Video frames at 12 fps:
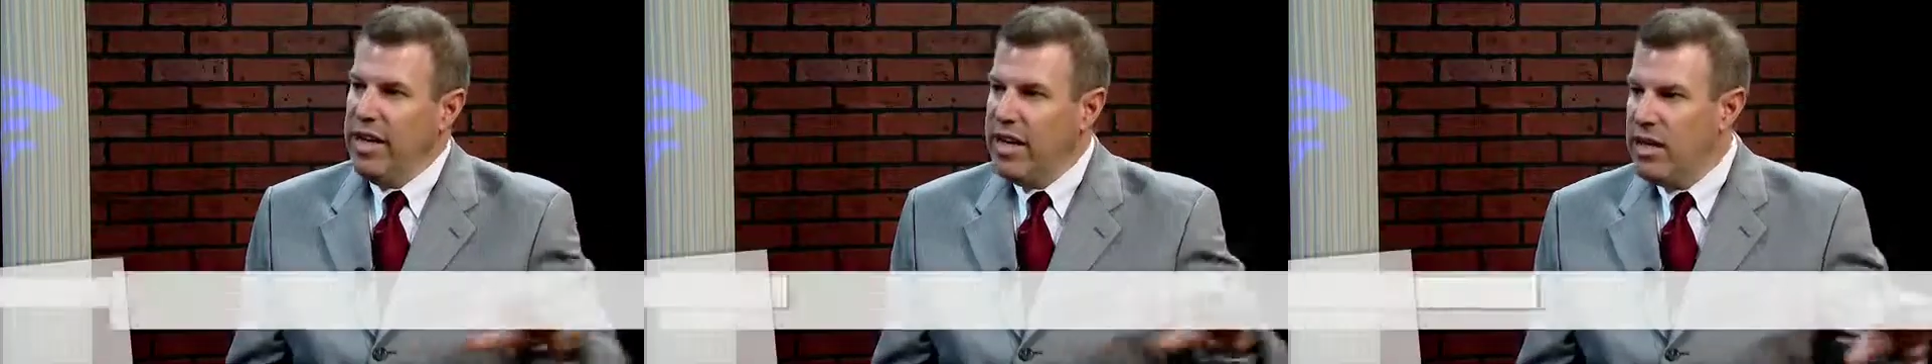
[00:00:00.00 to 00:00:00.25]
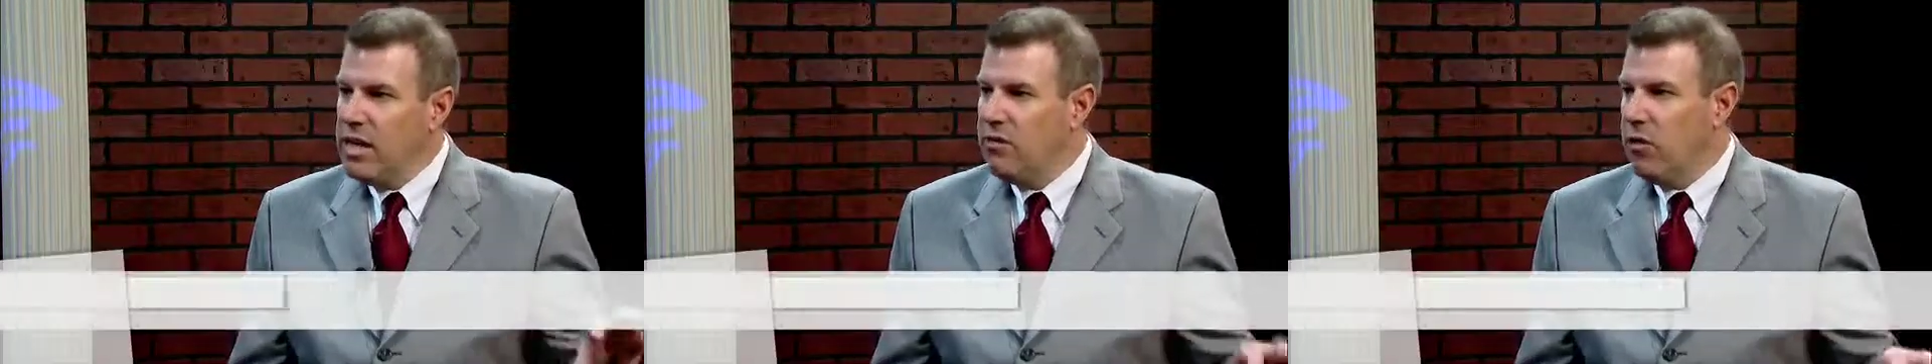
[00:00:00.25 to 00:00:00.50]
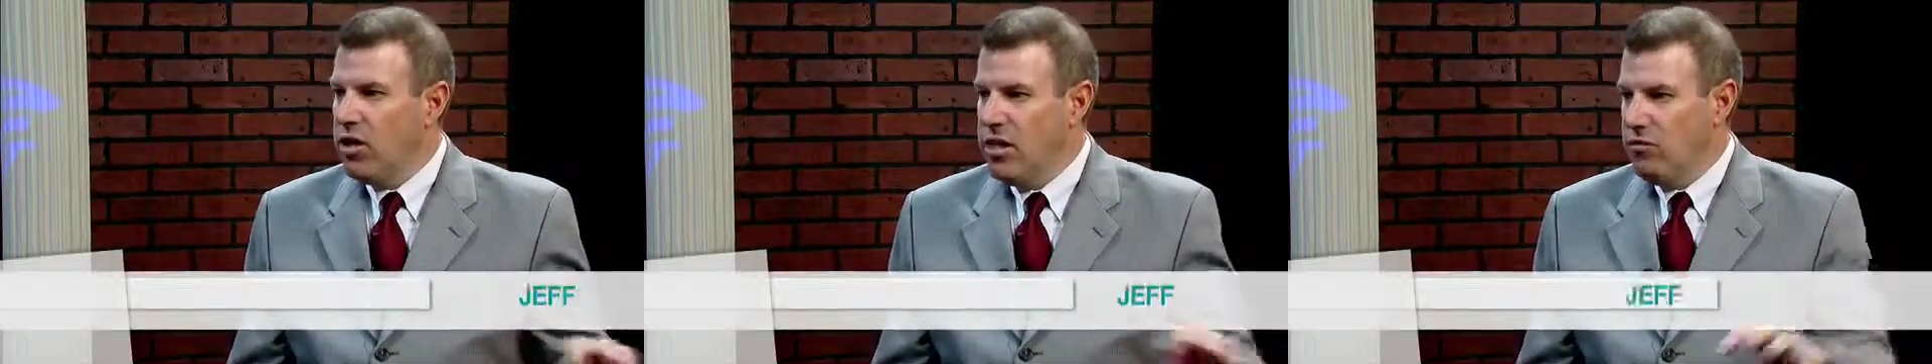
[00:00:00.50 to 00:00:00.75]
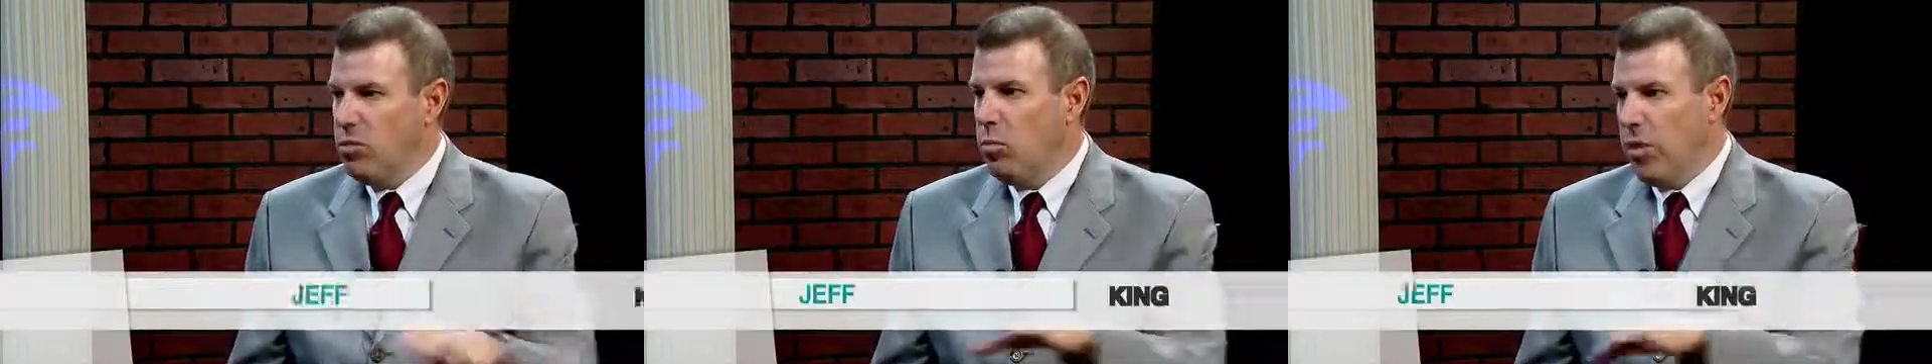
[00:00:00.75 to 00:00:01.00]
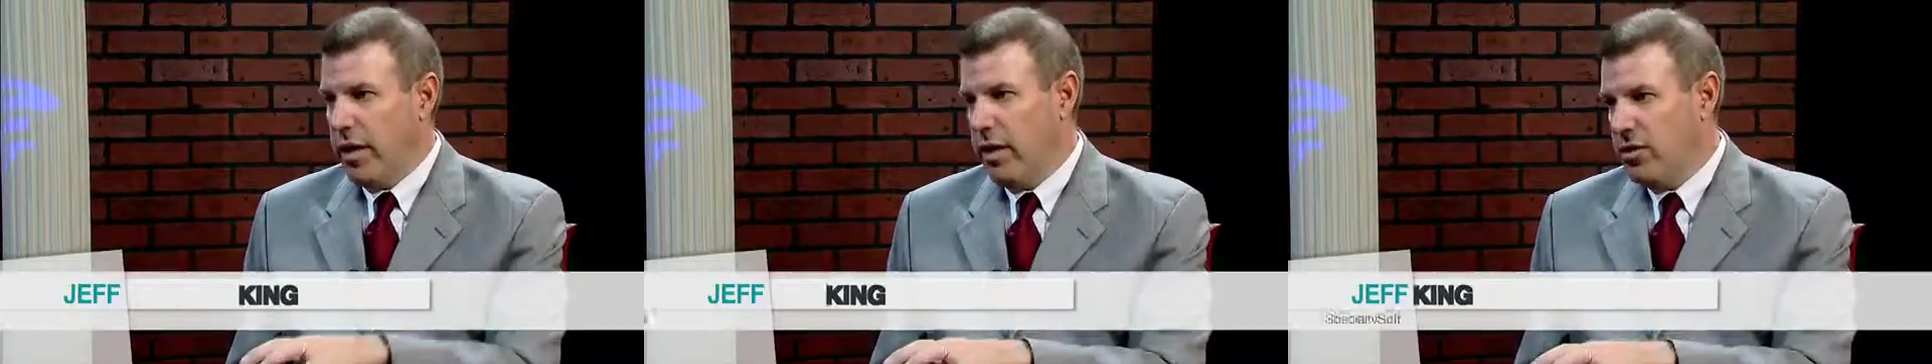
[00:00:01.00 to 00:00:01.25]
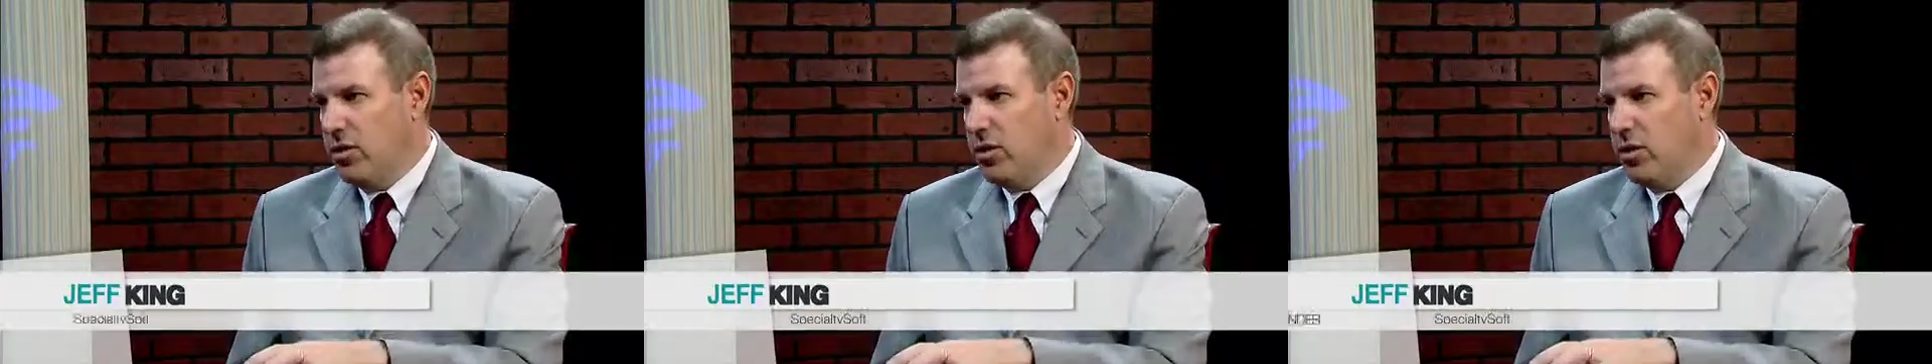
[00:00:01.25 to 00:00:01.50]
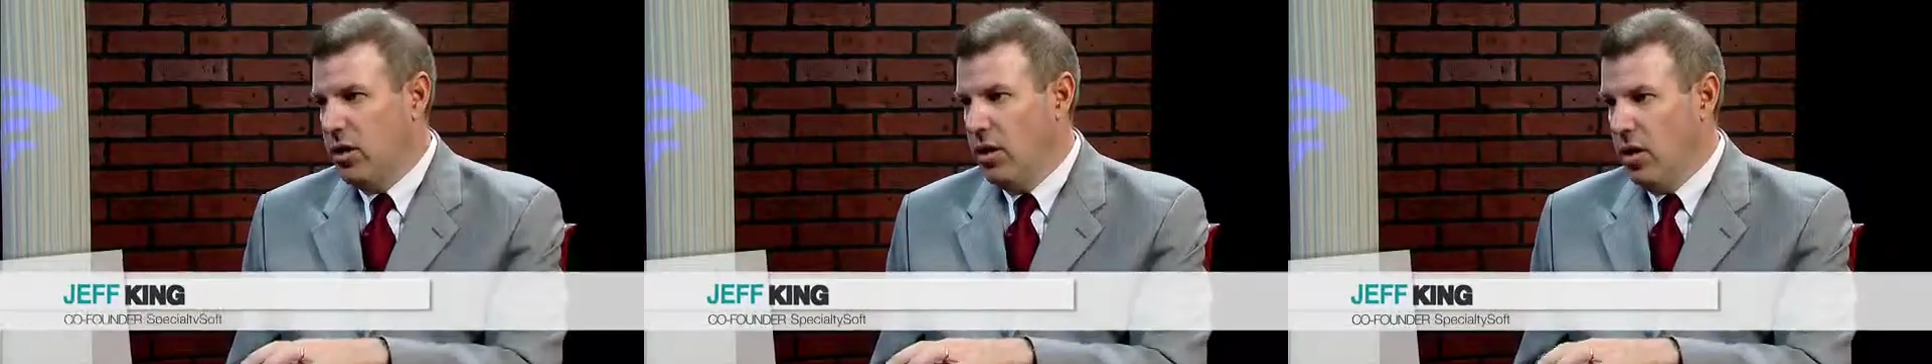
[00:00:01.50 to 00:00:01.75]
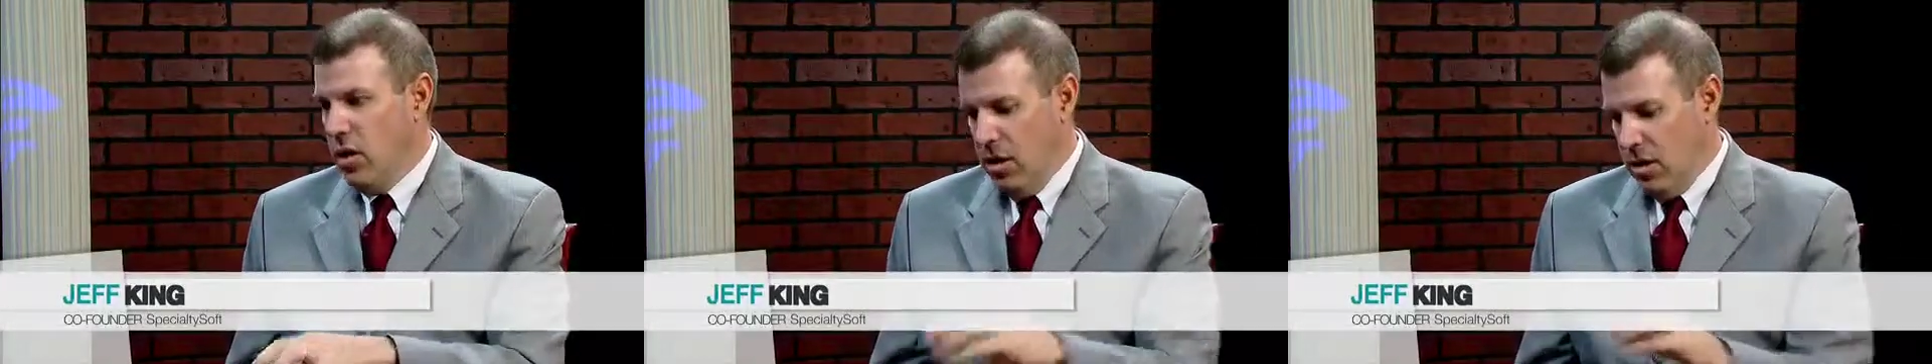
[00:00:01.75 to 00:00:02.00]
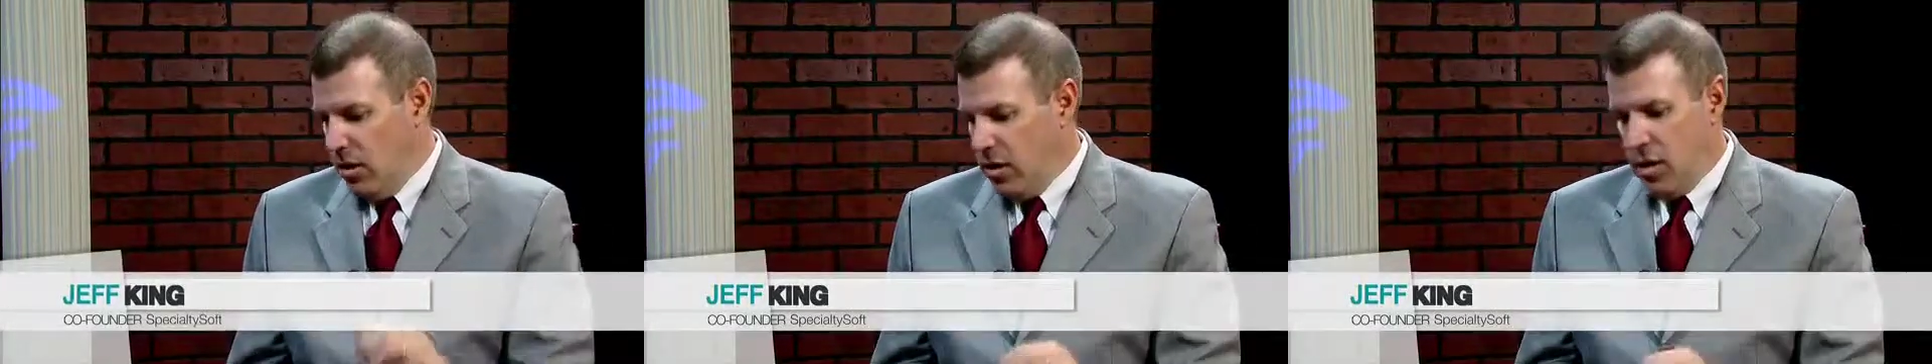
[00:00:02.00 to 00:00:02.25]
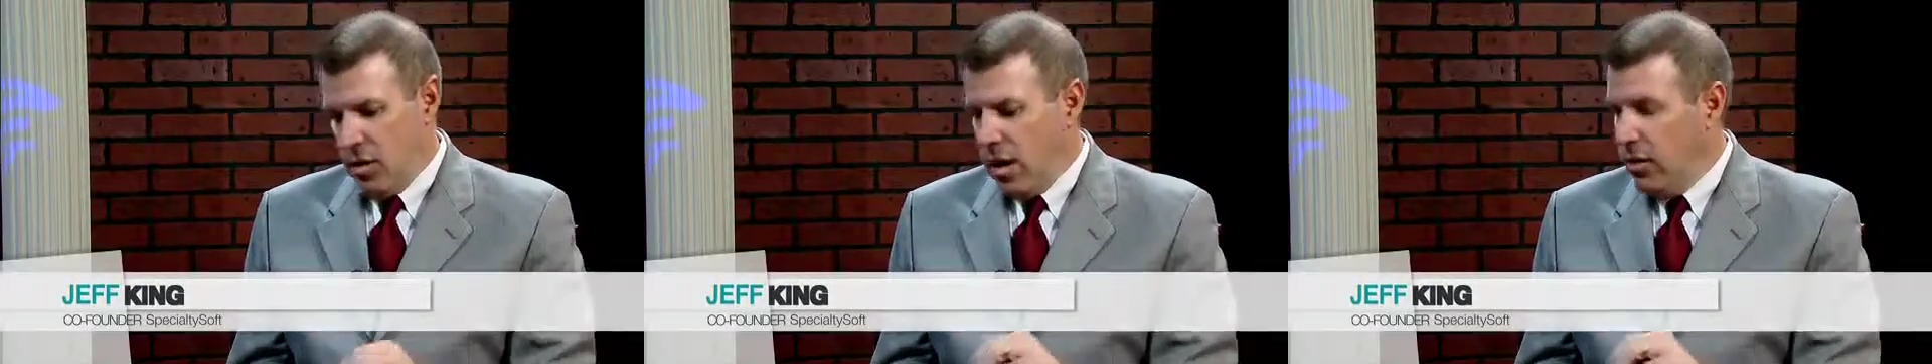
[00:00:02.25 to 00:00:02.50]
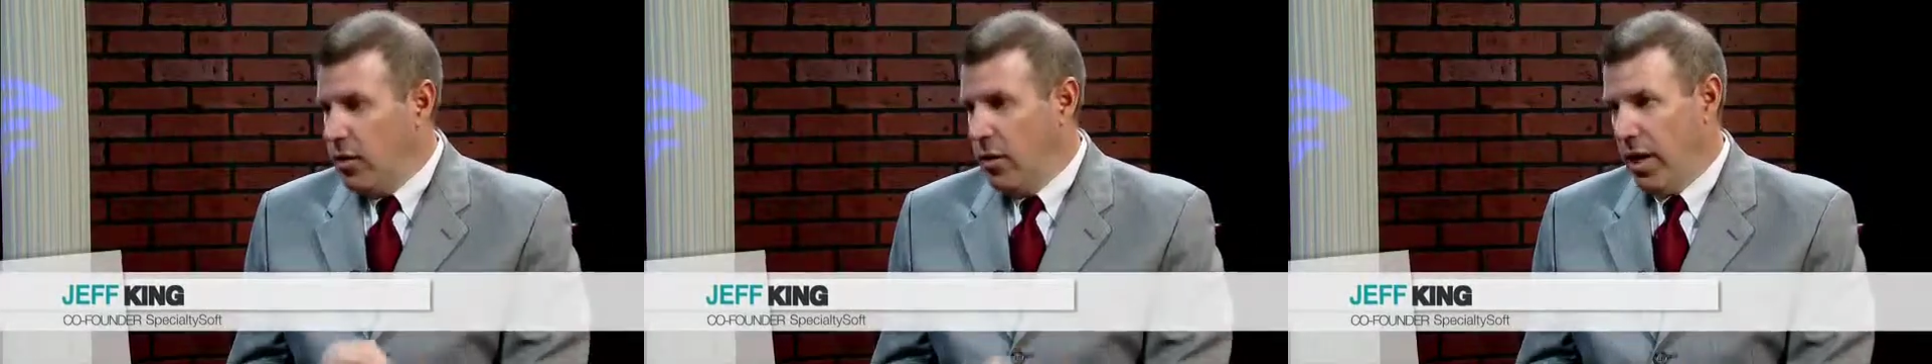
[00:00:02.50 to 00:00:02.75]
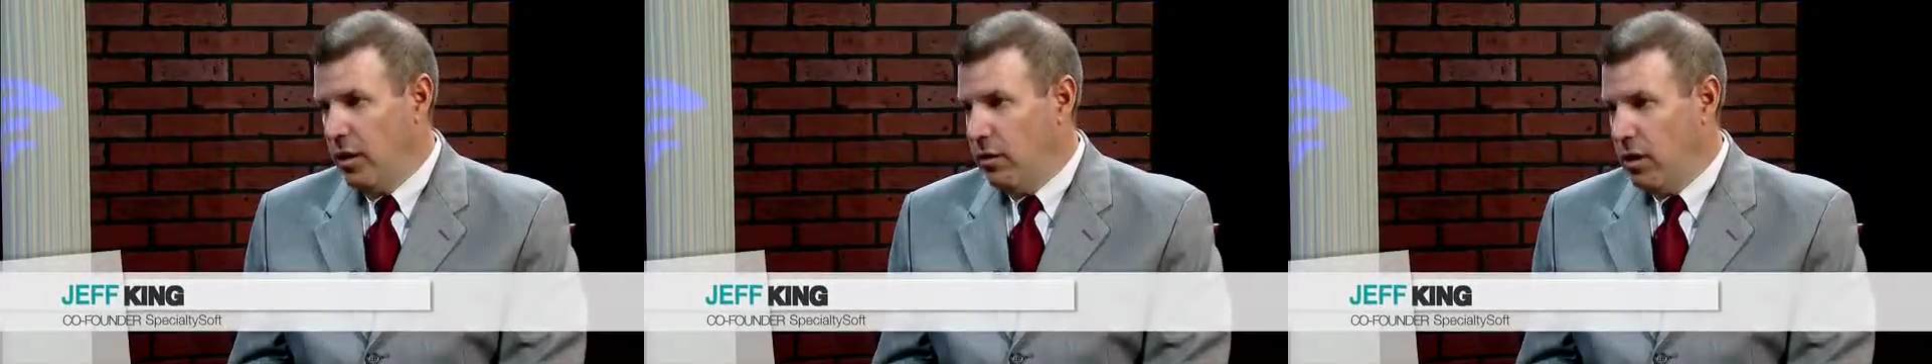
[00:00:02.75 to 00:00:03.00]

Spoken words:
any of our different brands, how you handle a